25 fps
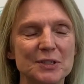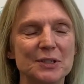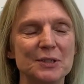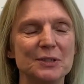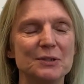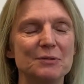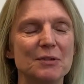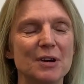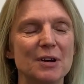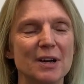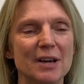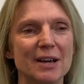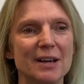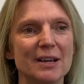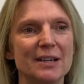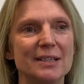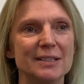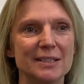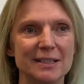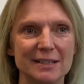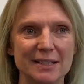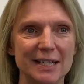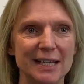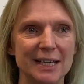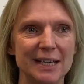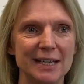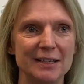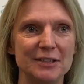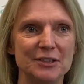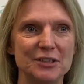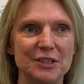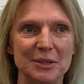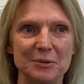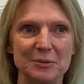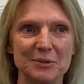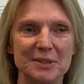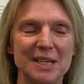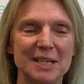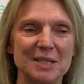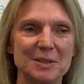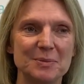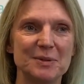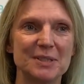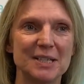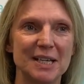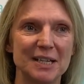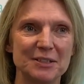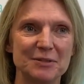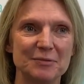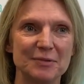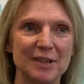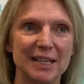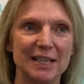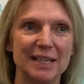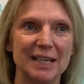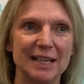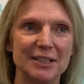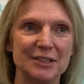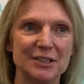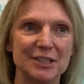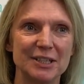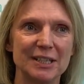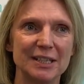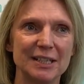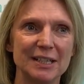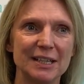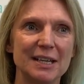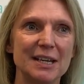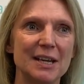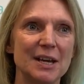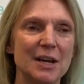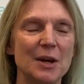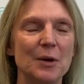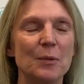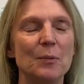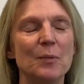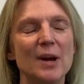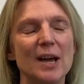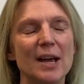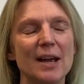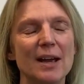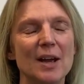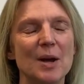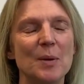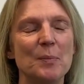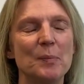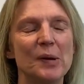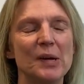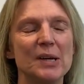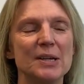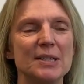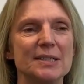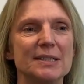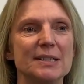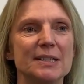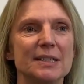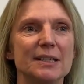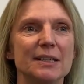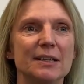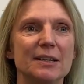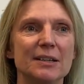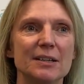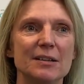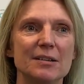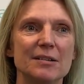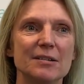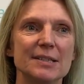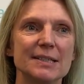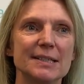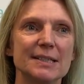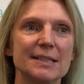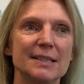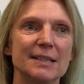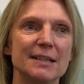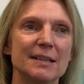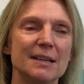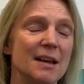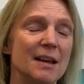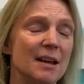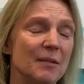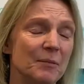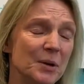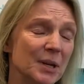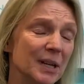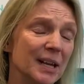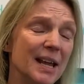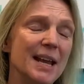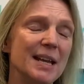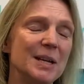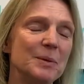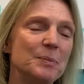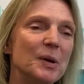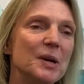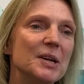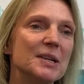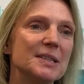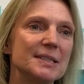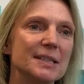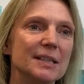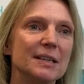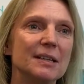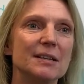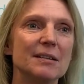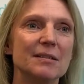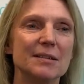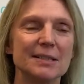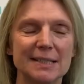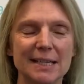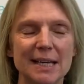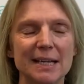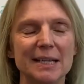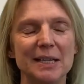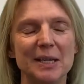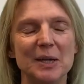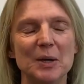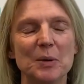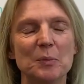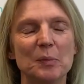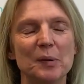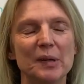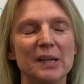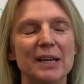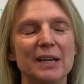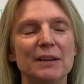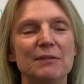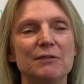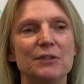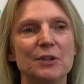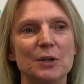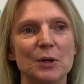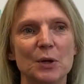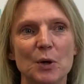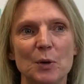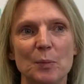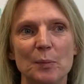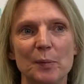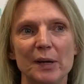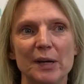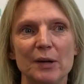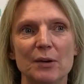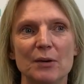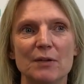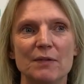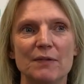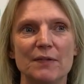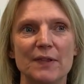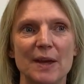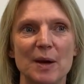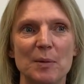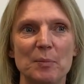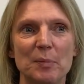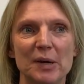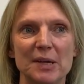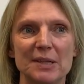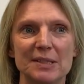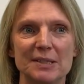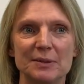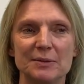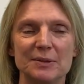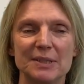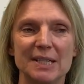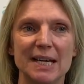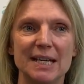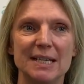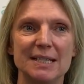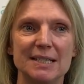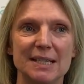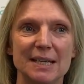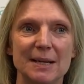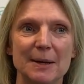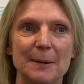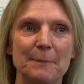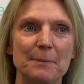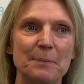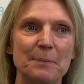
used right under the General Data Protection Regulation, where a person can ask, well, any person can ask any company for a copy of their personal data